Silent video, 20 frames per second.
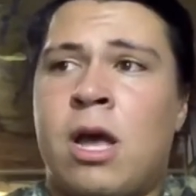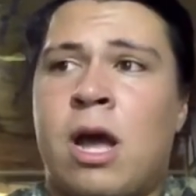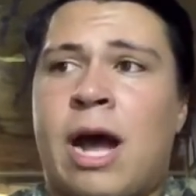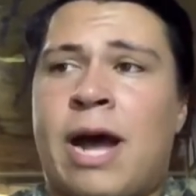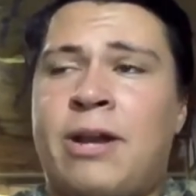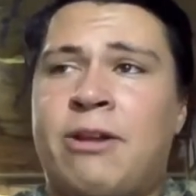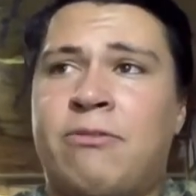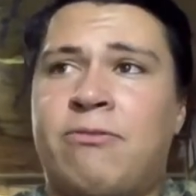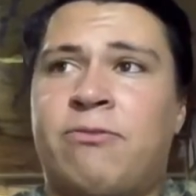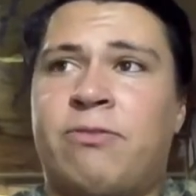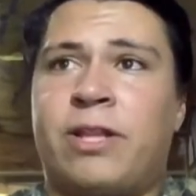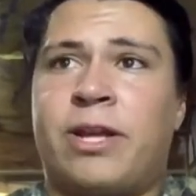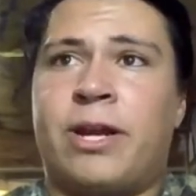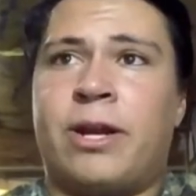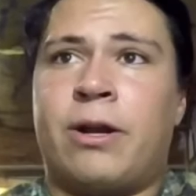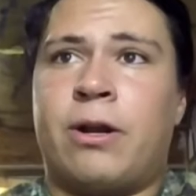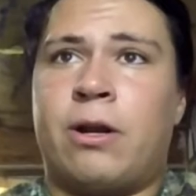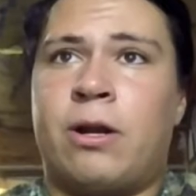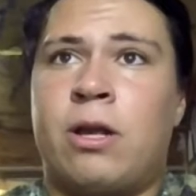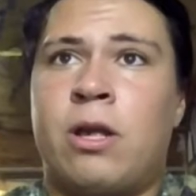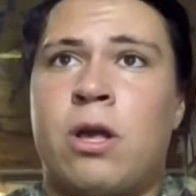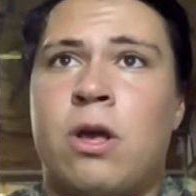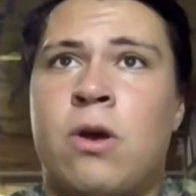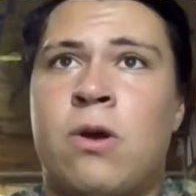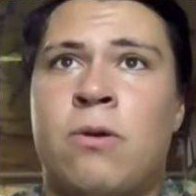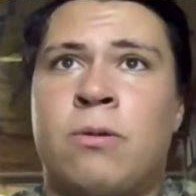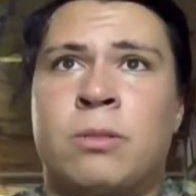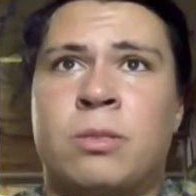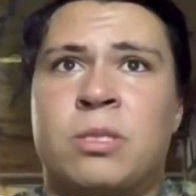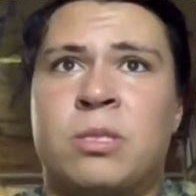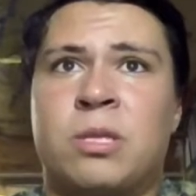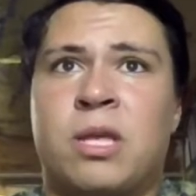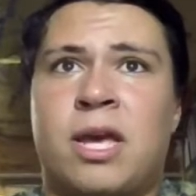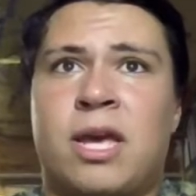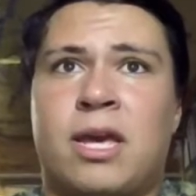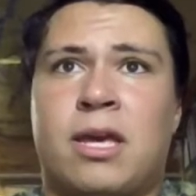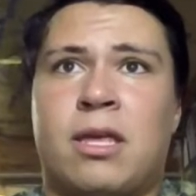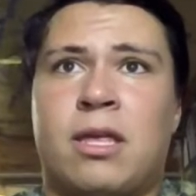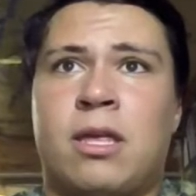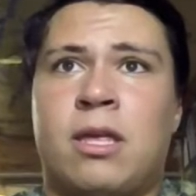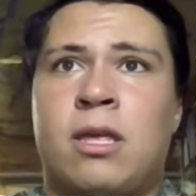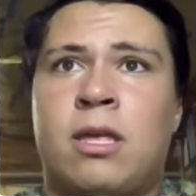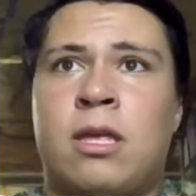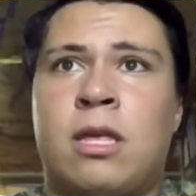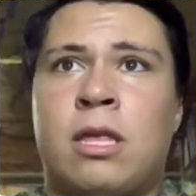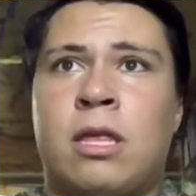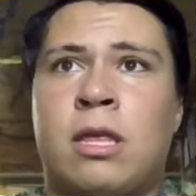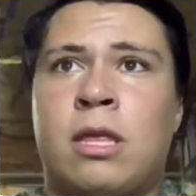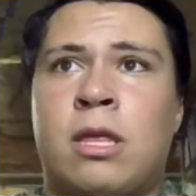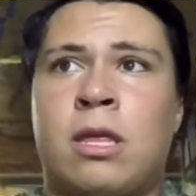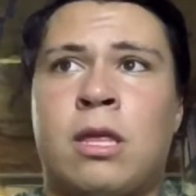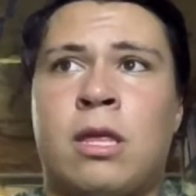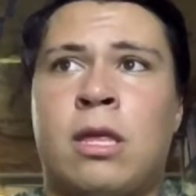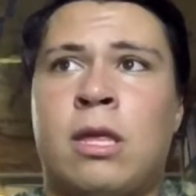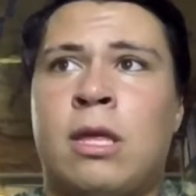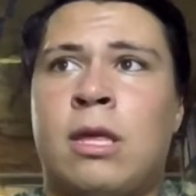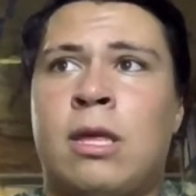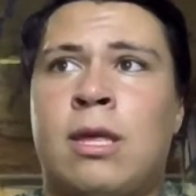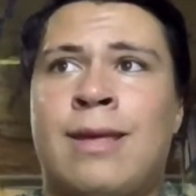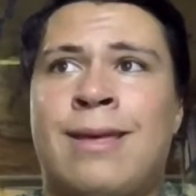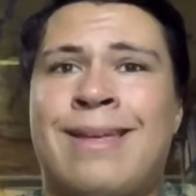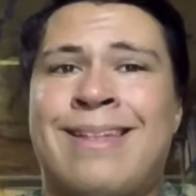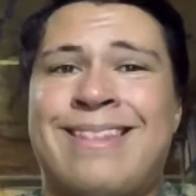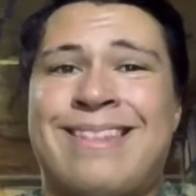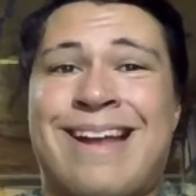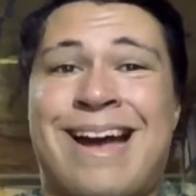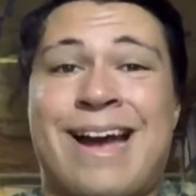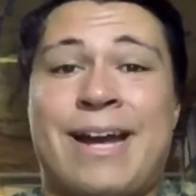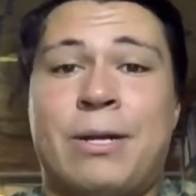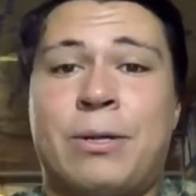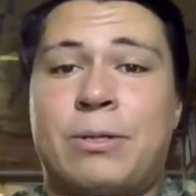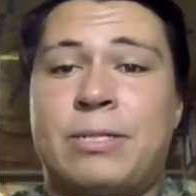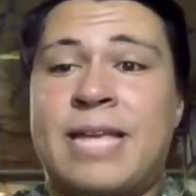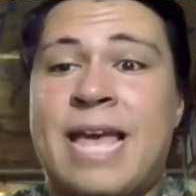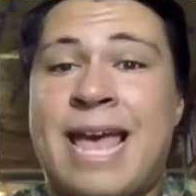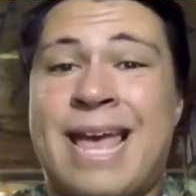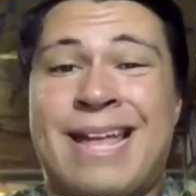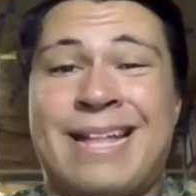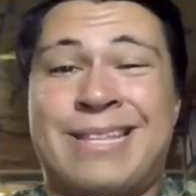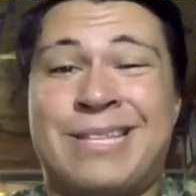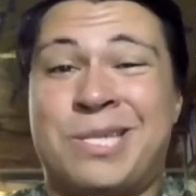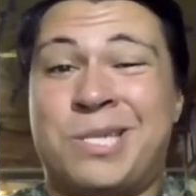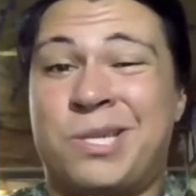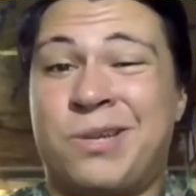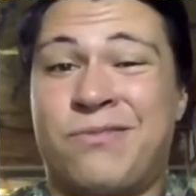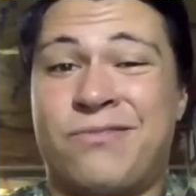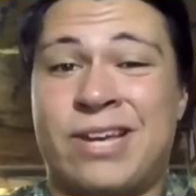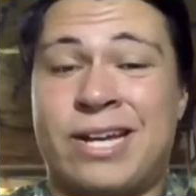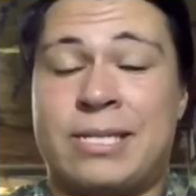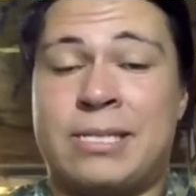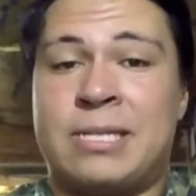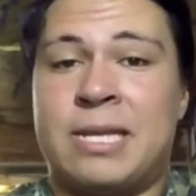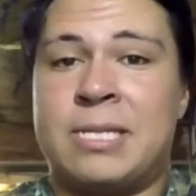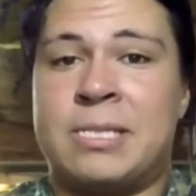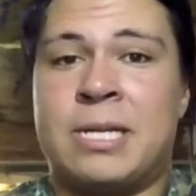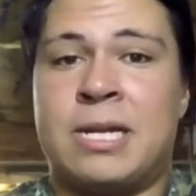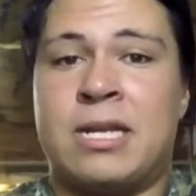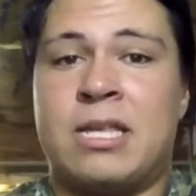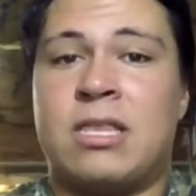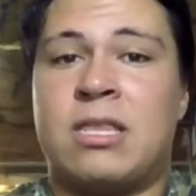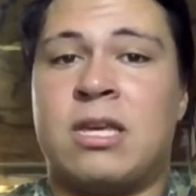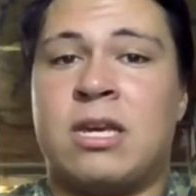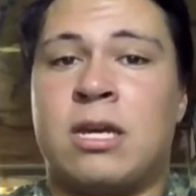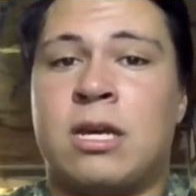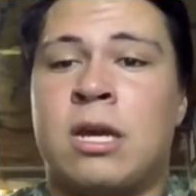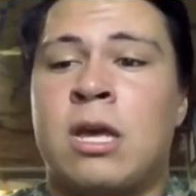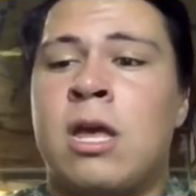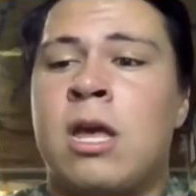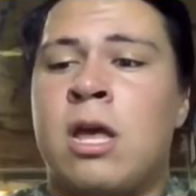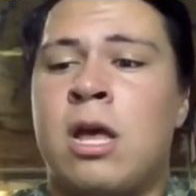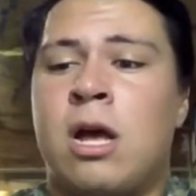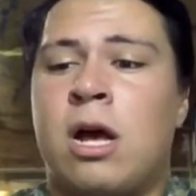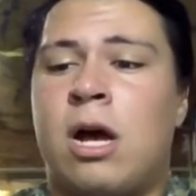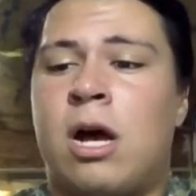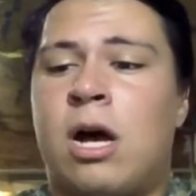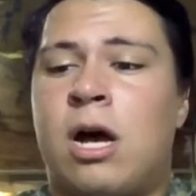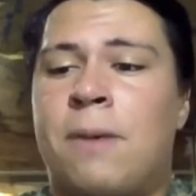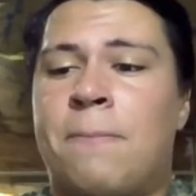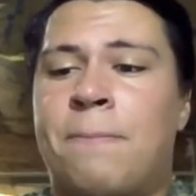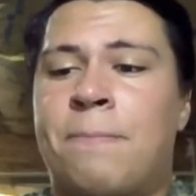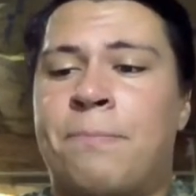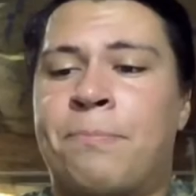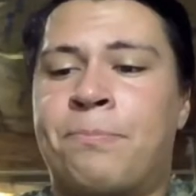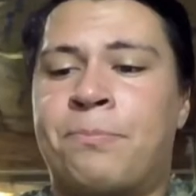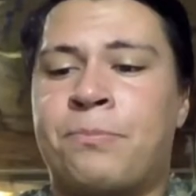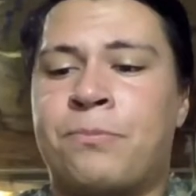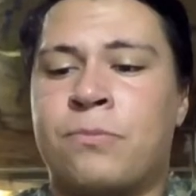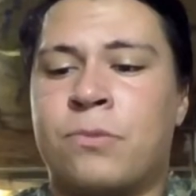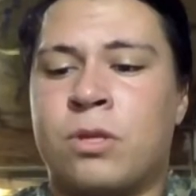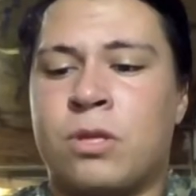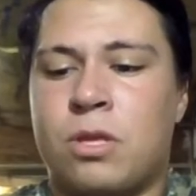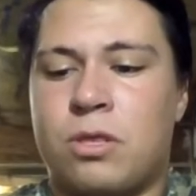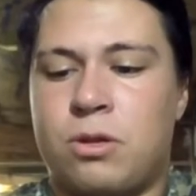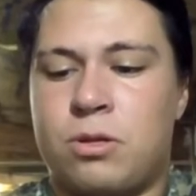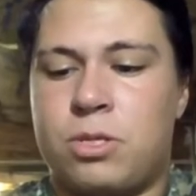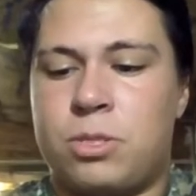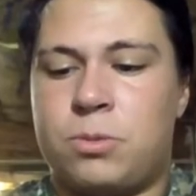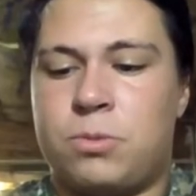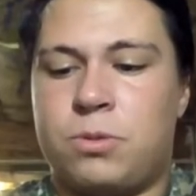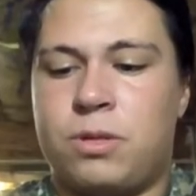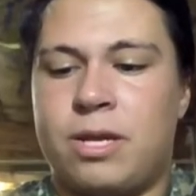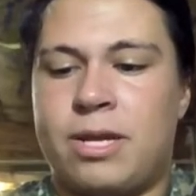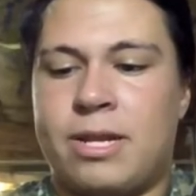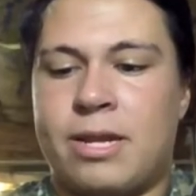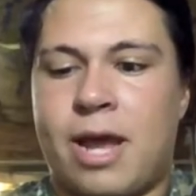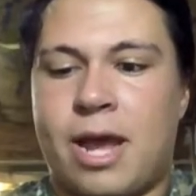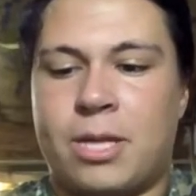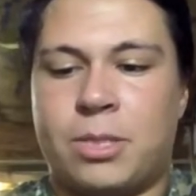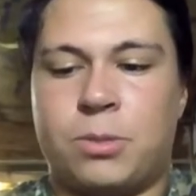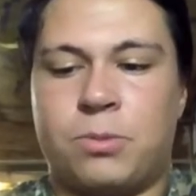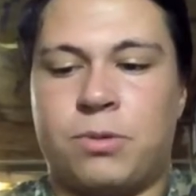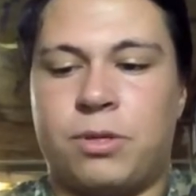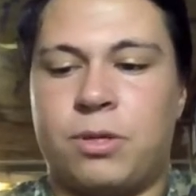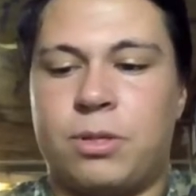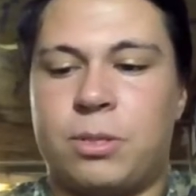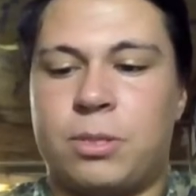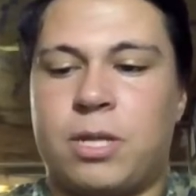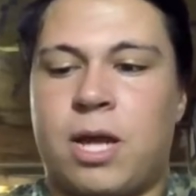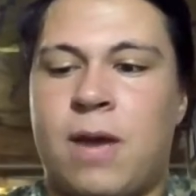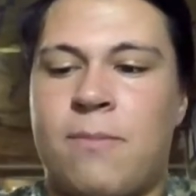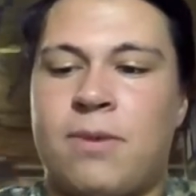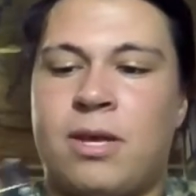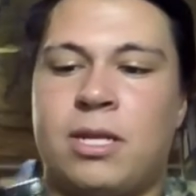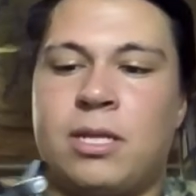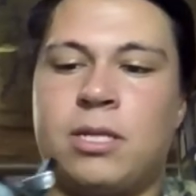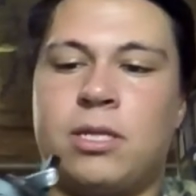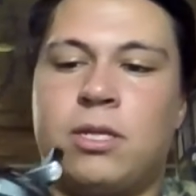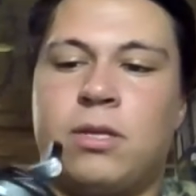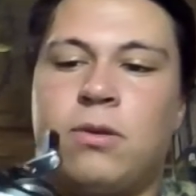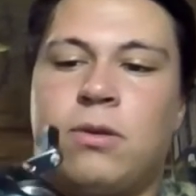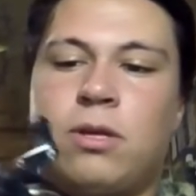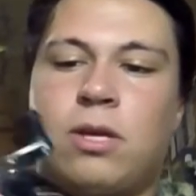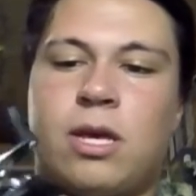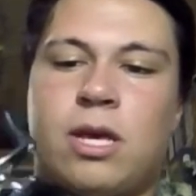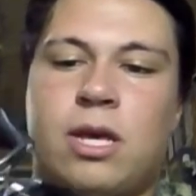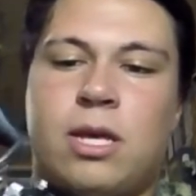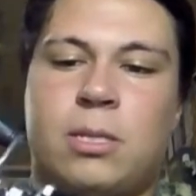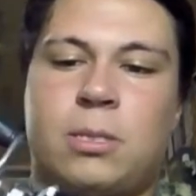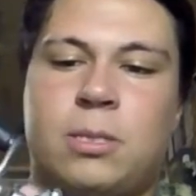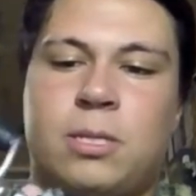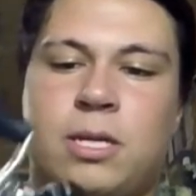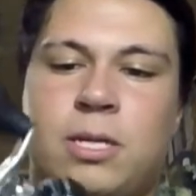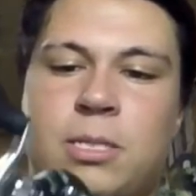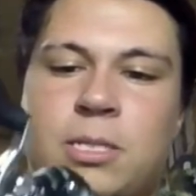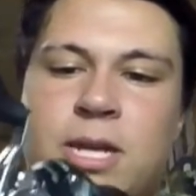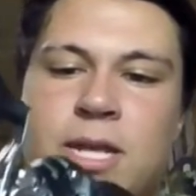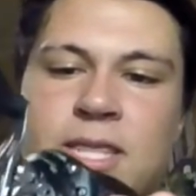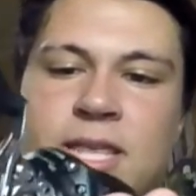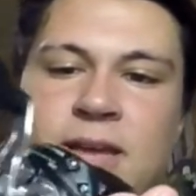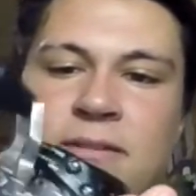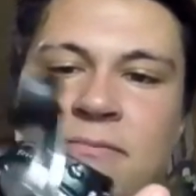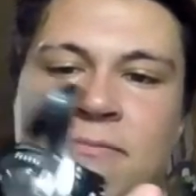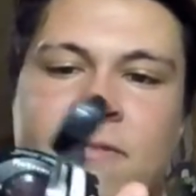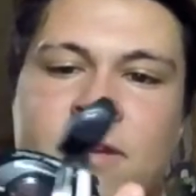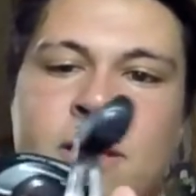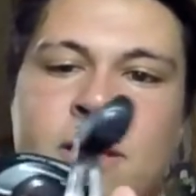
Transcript: I know Flair owns like 9 or 10, so if that says anything. They're just really nice reels. I mean, it's got that